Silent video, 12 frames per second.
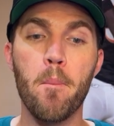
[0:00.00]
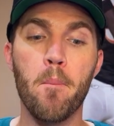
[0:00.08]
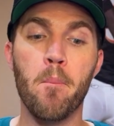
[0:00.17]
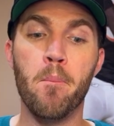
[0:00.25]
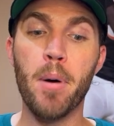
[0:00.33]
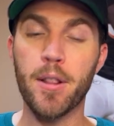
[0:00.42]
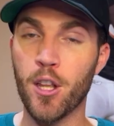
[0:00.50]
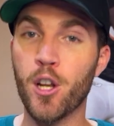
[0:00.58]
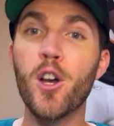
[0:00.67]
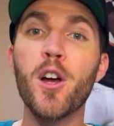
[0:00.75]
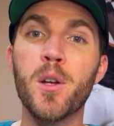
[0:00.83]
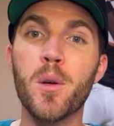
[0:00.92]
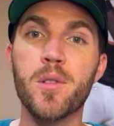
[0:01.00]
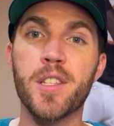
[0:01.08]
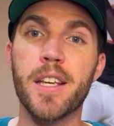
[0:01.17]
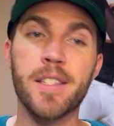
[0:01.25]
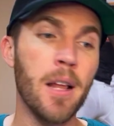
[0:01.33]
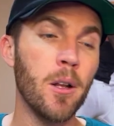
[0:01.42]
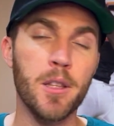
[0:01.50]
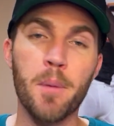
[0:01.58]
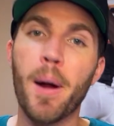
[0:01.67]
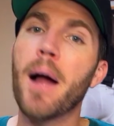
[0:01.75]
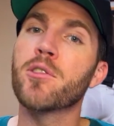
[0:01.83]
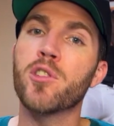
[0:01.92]
But the good news is, now look, the
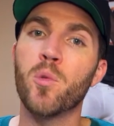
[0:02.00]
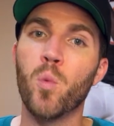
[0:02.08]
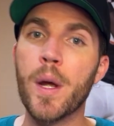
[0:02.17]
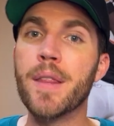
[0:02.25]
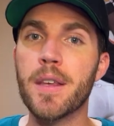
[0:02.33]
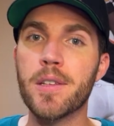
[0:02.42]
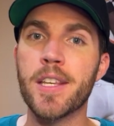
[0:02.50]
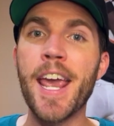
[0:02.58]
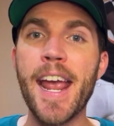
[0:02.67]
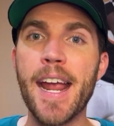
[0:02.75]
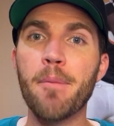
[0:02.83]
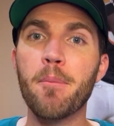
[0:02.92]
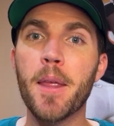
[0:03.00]
Browns should win this game.